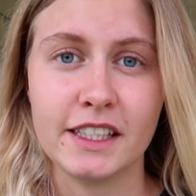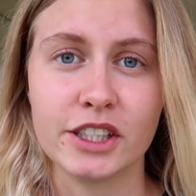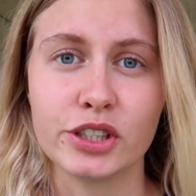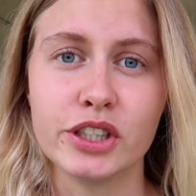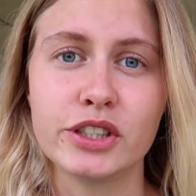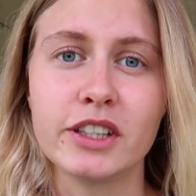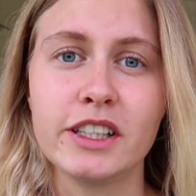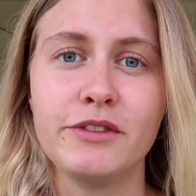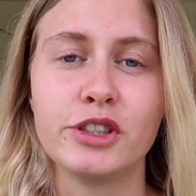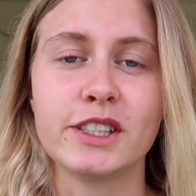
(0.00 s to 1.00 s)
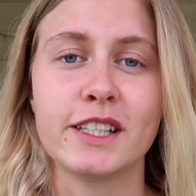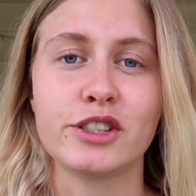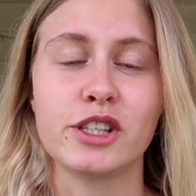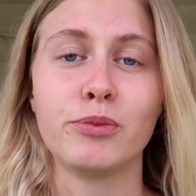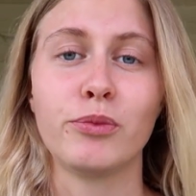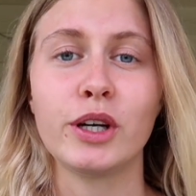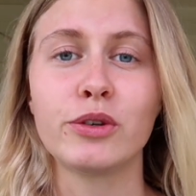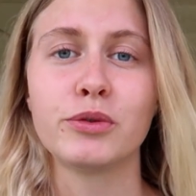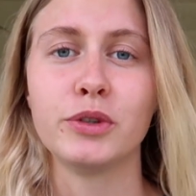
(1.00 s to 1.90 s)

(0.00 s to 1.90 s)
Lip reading: It is good to leave yourself some wiggle